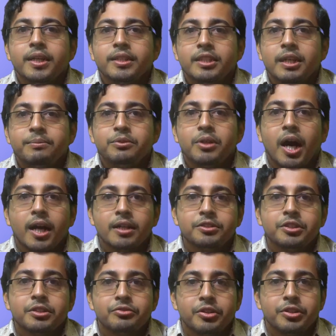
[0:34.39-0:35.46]
You have to
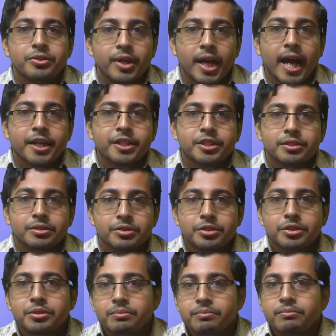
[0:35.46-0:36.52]
answer for your
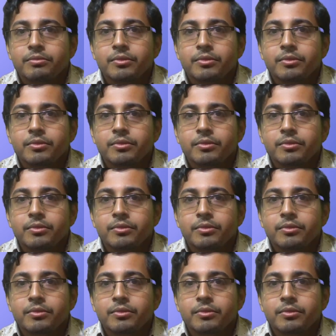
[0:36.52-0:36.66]
actions.